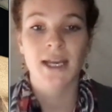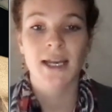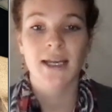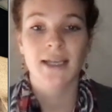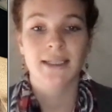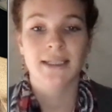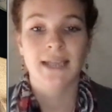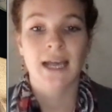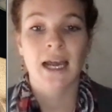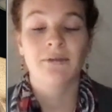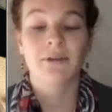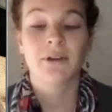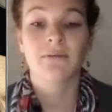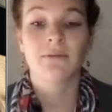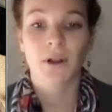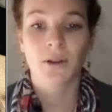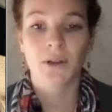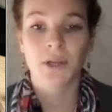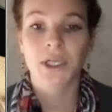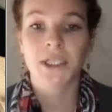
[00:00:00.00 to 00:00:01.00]
staff, and
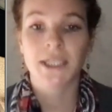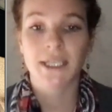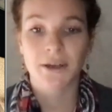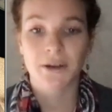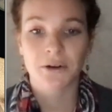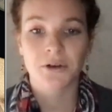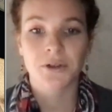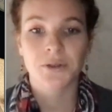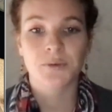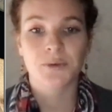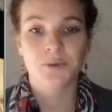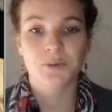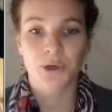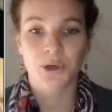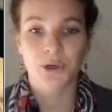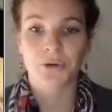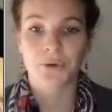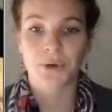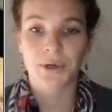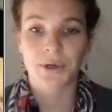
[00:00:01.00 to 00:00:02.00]
volunteers was
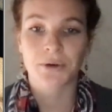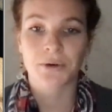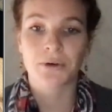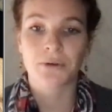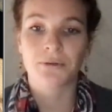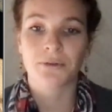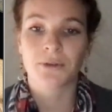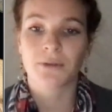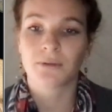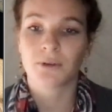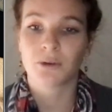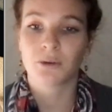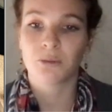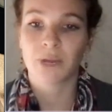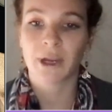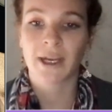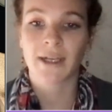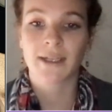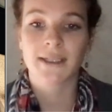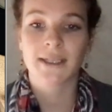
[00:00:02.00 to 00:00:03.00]
pretty critical for the food
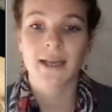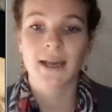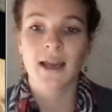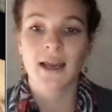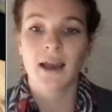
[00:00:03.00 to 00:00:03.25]
banks,